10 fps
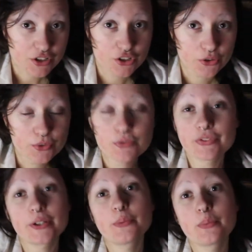to
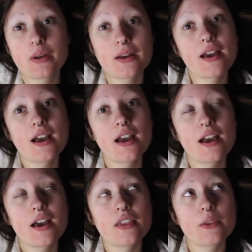film
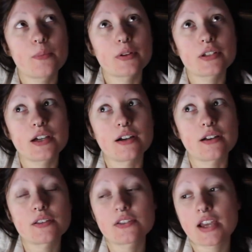the
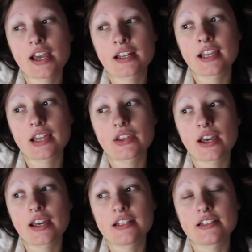podcast and get that
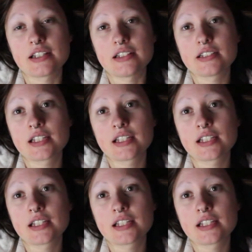edited,